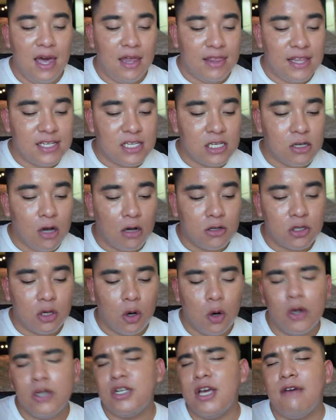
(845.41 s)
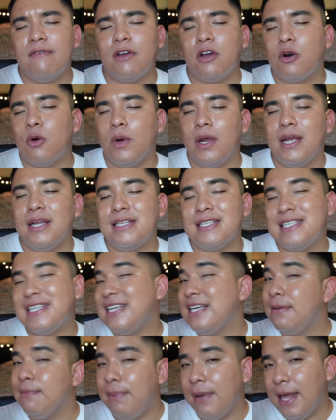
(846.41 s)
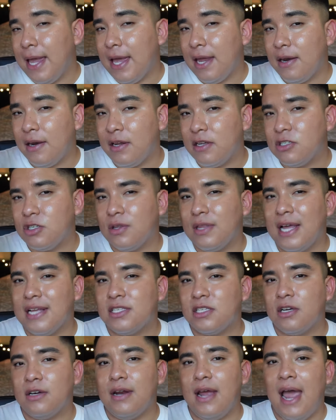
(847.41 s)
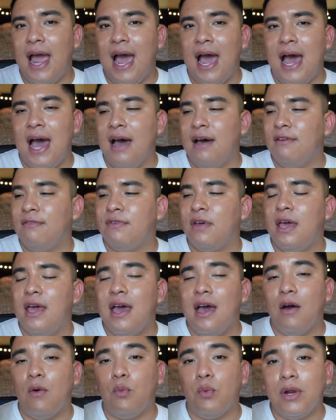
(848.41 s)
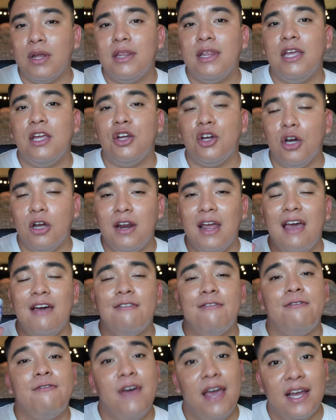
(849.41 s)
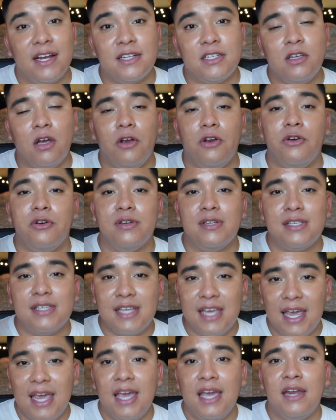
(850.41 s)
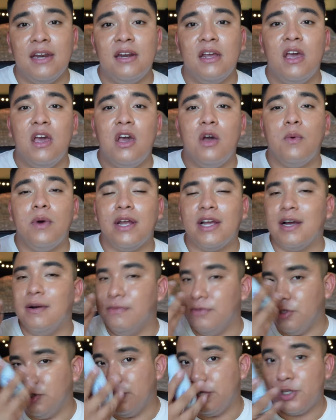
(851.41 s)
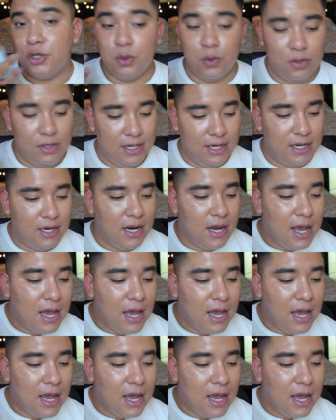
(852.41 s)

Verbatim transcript: This is also going to have a Korean tea blend, so that's going to have really good effects on your skin when it comes to soothing.